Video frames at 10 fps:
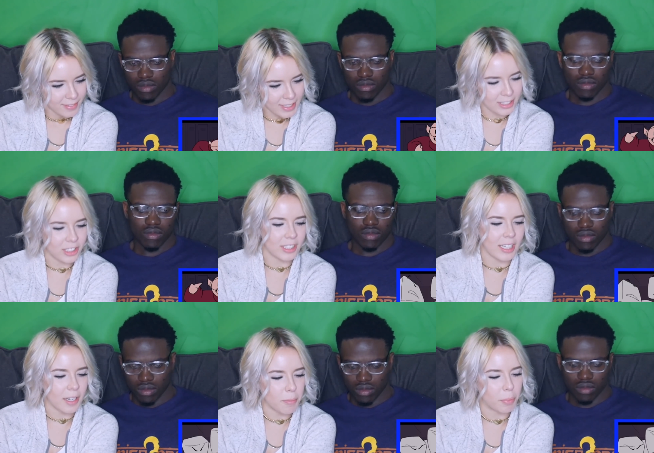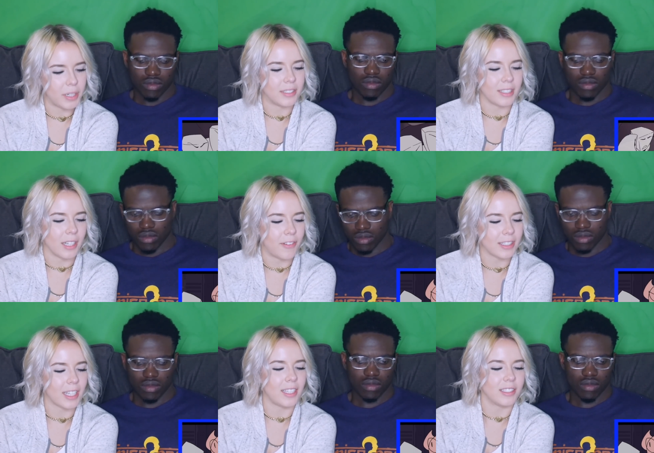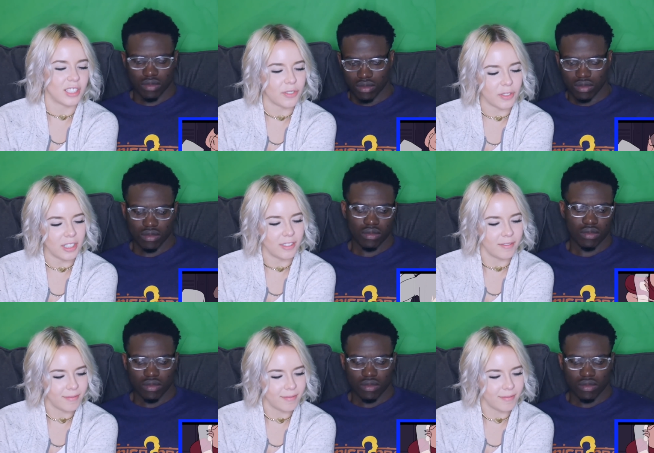Speaker 1: He's just like embracing the fact that he's different.